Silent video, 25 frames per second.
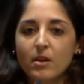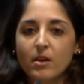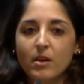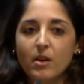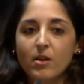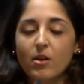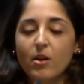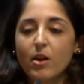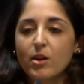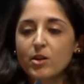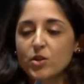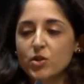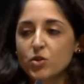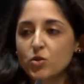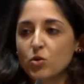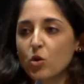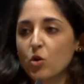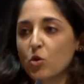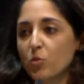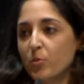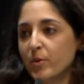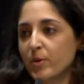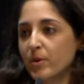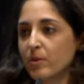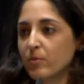encouraged to
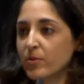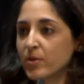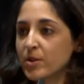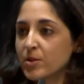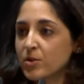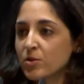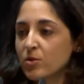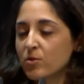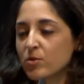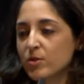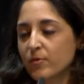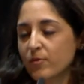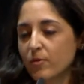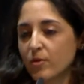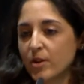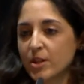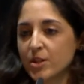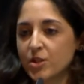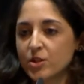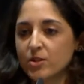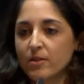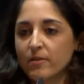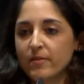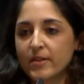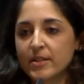open windows for
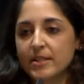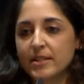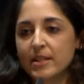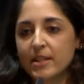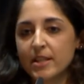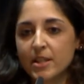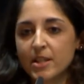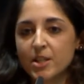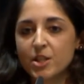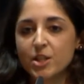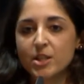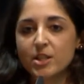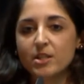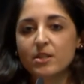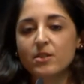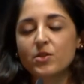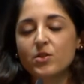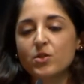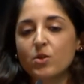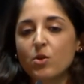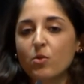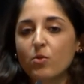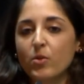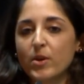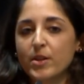natural ventilation,
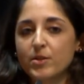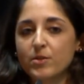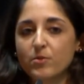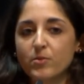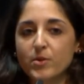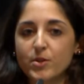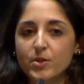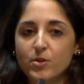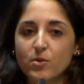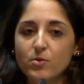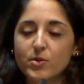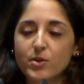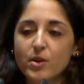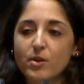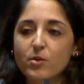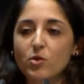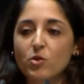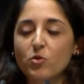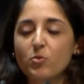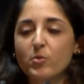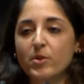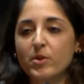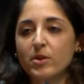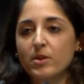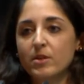so when the windows are
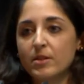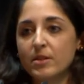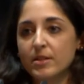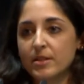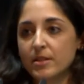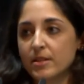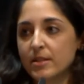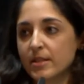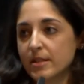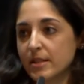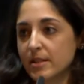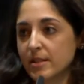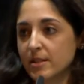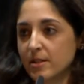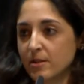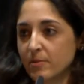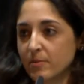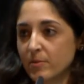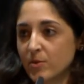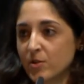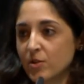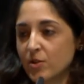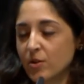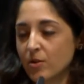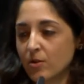open, the
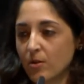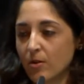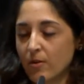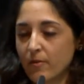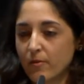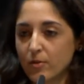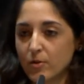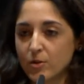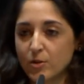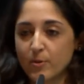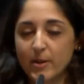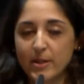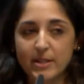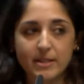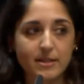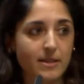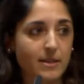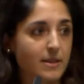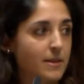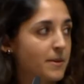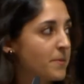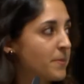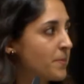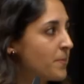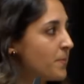systems turn off
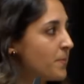automatically.